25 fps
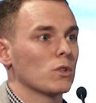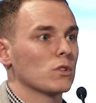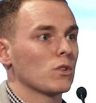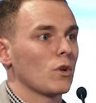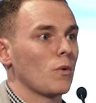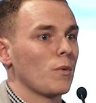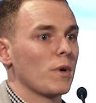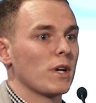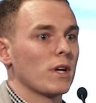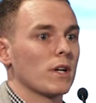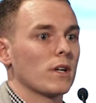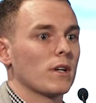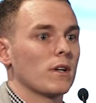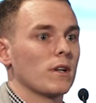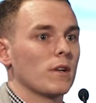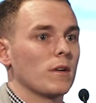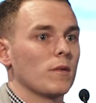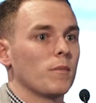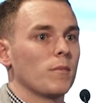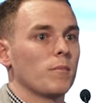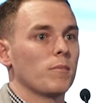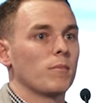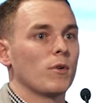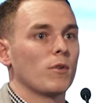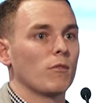so we
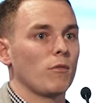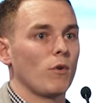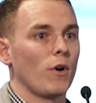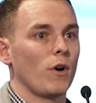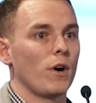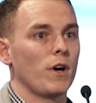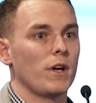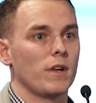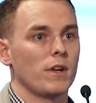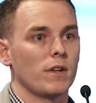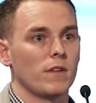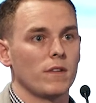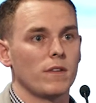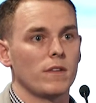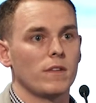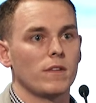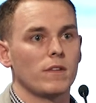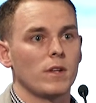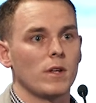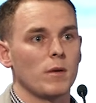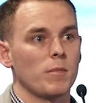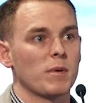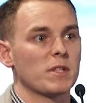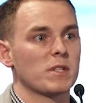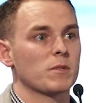could provide
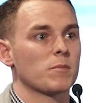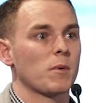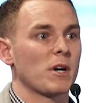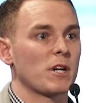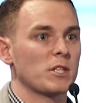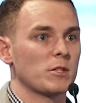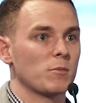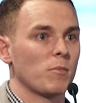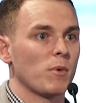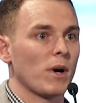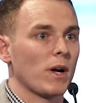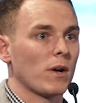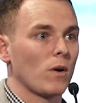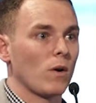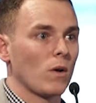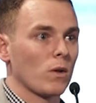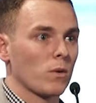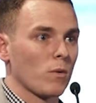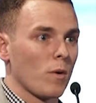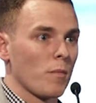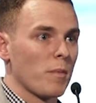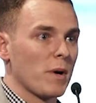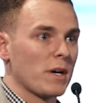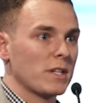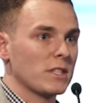deep inspiration breath hold to
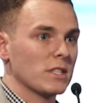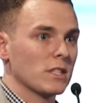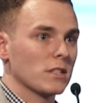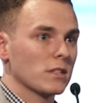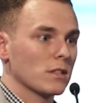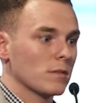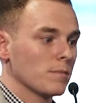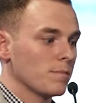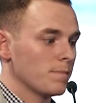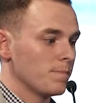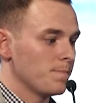our patients.